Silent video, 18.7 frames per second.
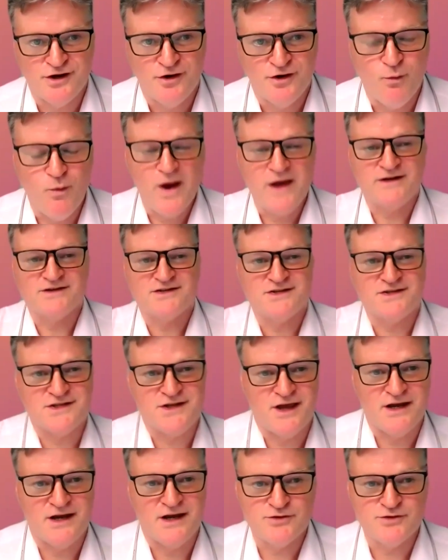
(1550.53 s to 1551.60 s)
where does
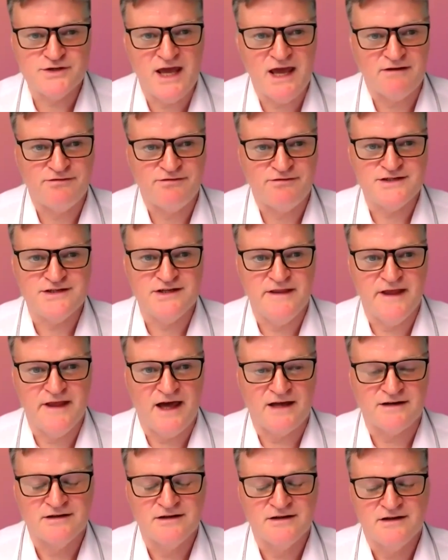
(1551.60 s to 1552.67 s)
sustainable debt fit in
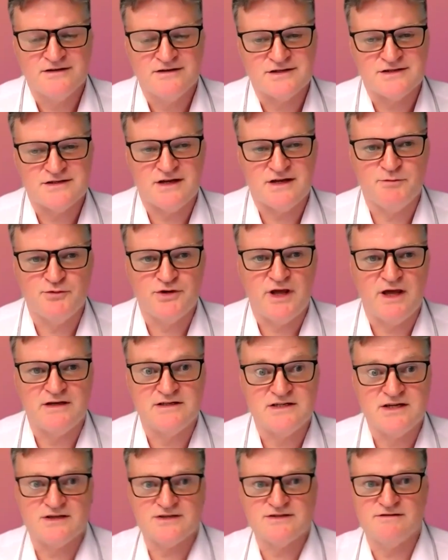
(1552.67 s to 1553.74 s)
that? Sustainable debt
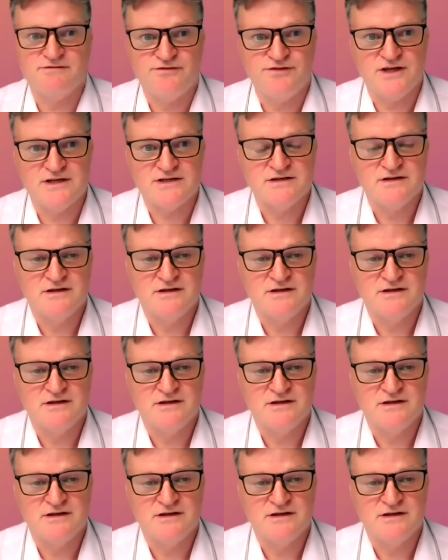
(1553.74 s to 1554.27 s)
doesn't fit